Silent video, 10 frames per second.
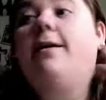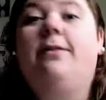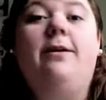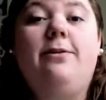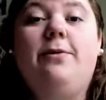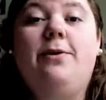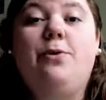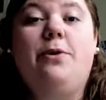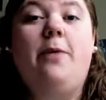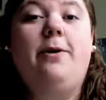Long story
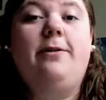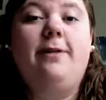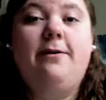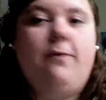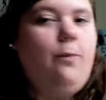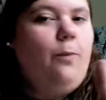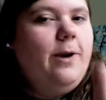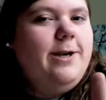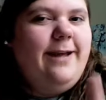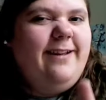short, I worked there for
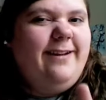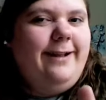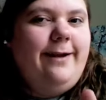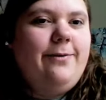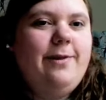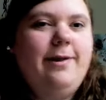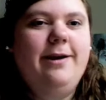one day at Claire's.